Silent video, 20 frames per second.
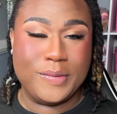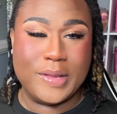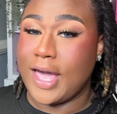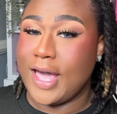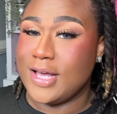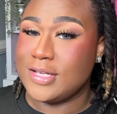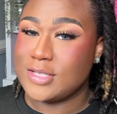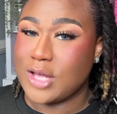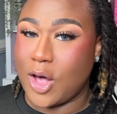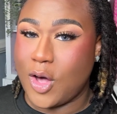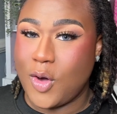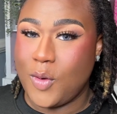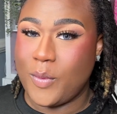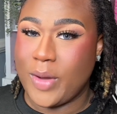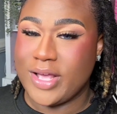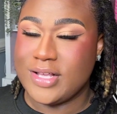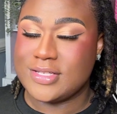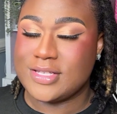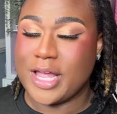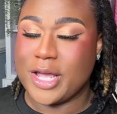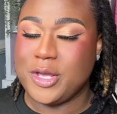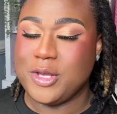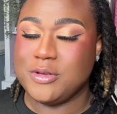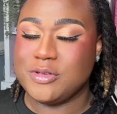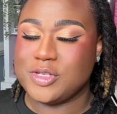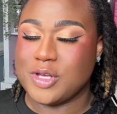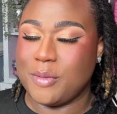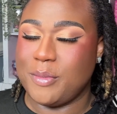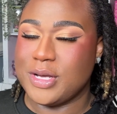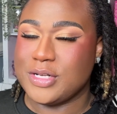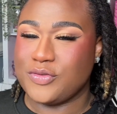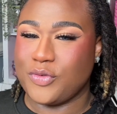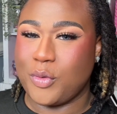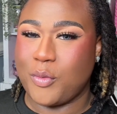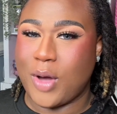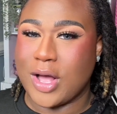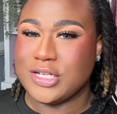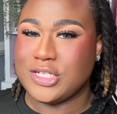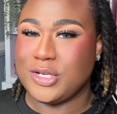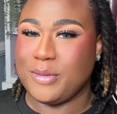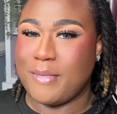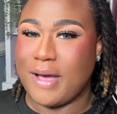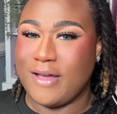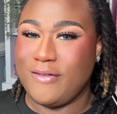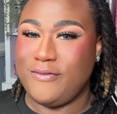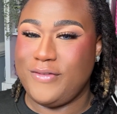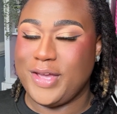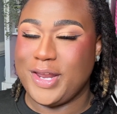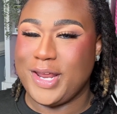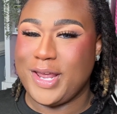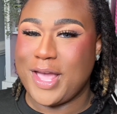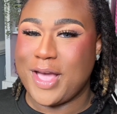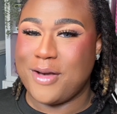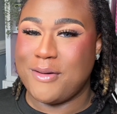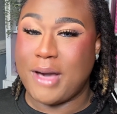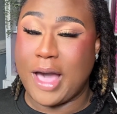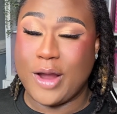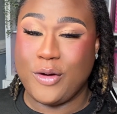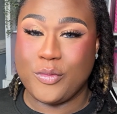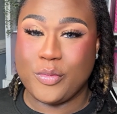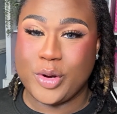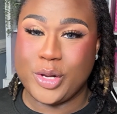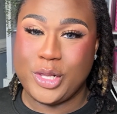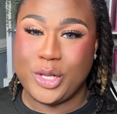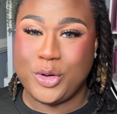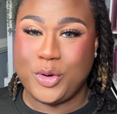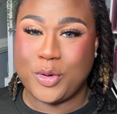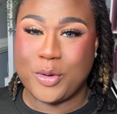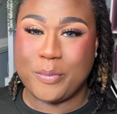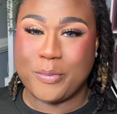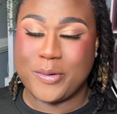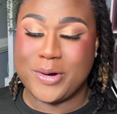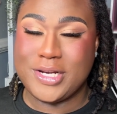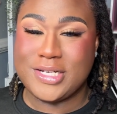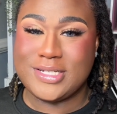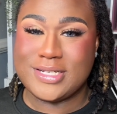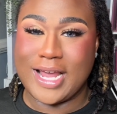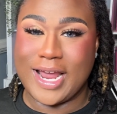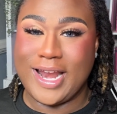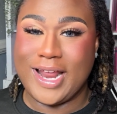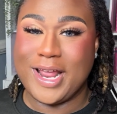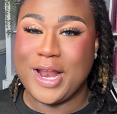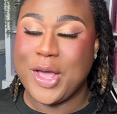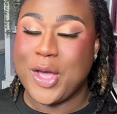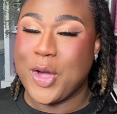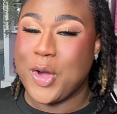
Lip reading: As always, thank you so much for watching my video. I really do appreciate it.